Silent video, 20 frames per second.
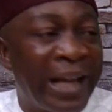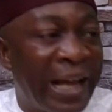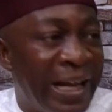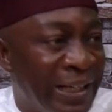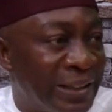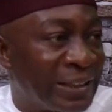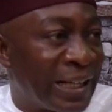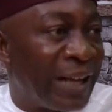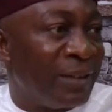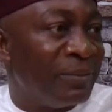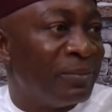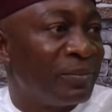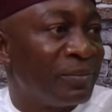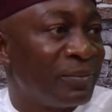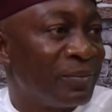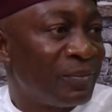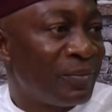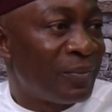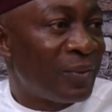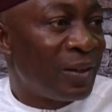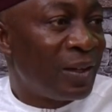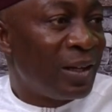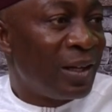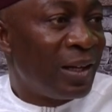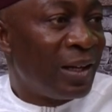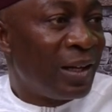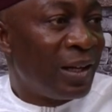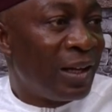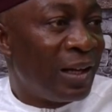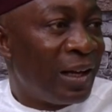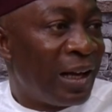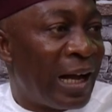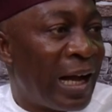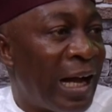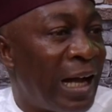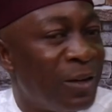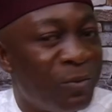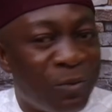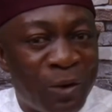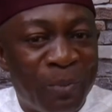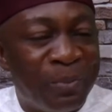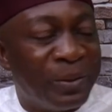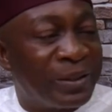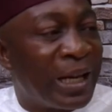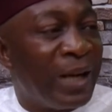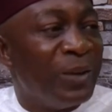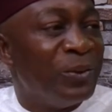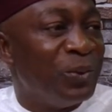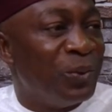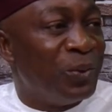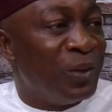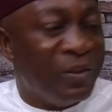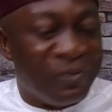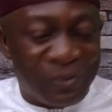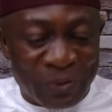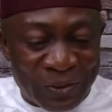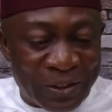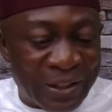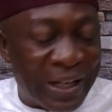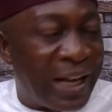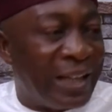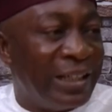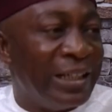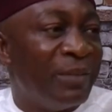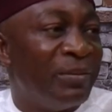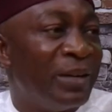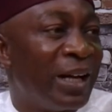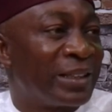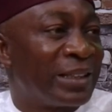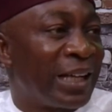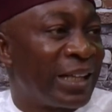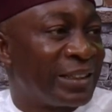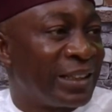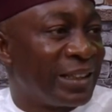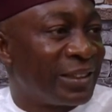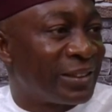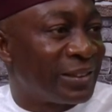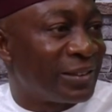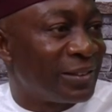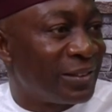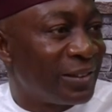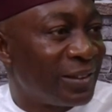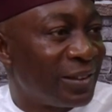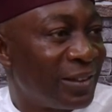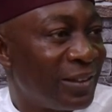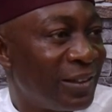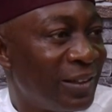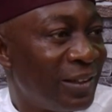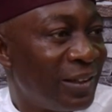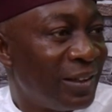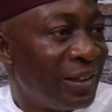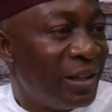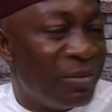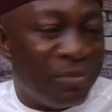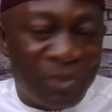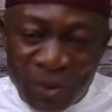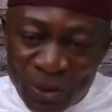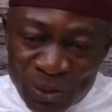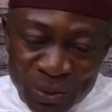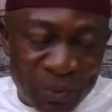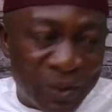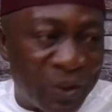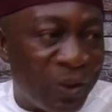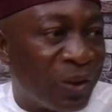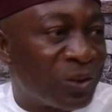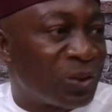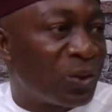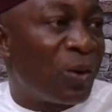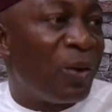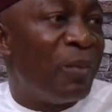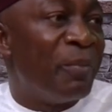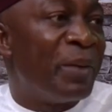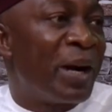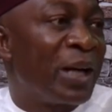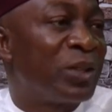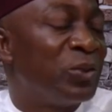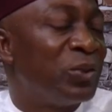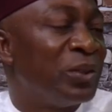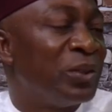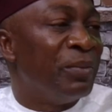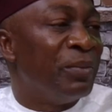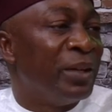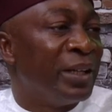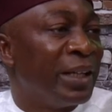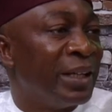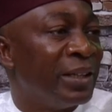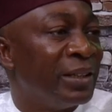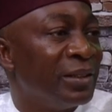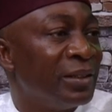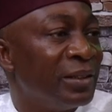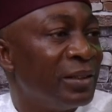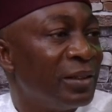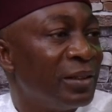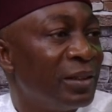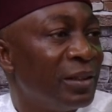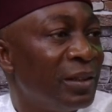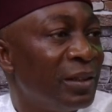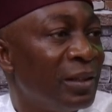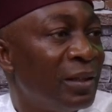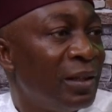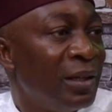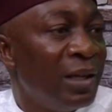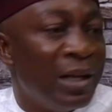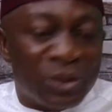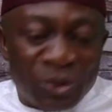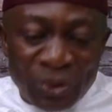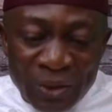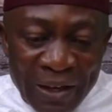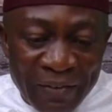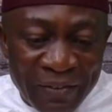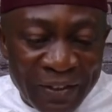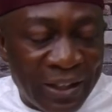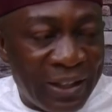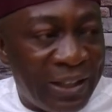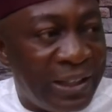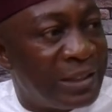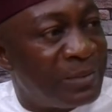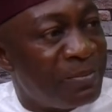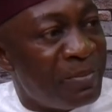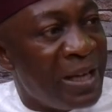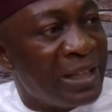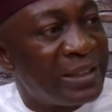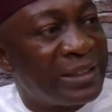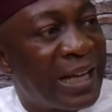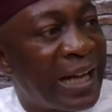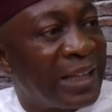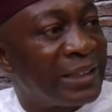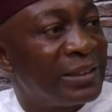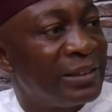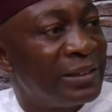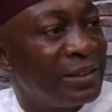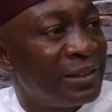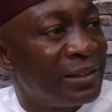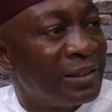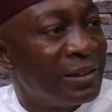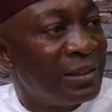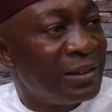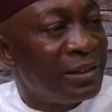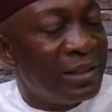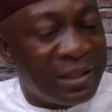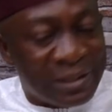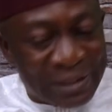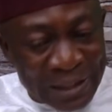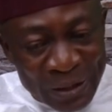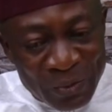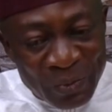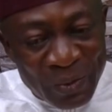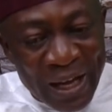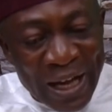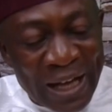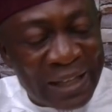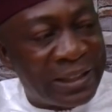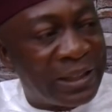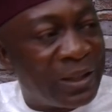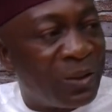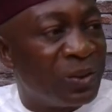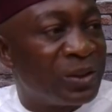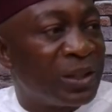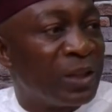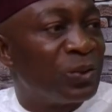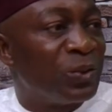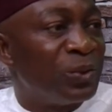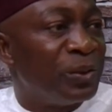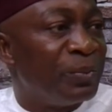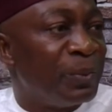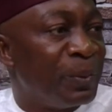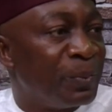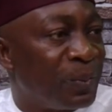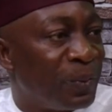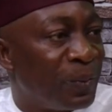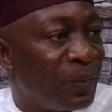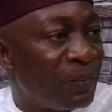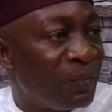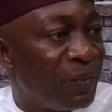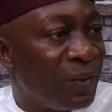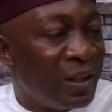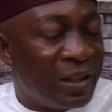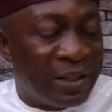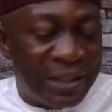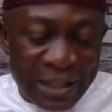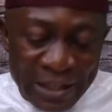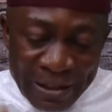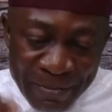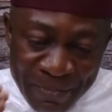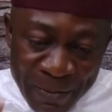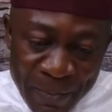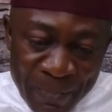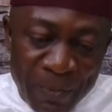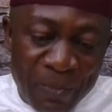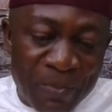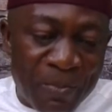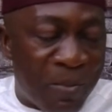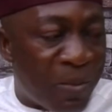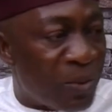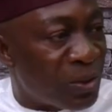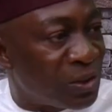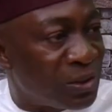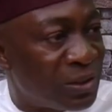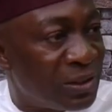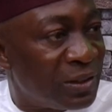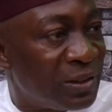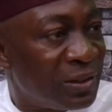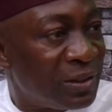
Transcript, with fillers: any time and what betide you if you deny them that access because you will not come back to again. So definitely it means that since we are the closest to the people, then the people must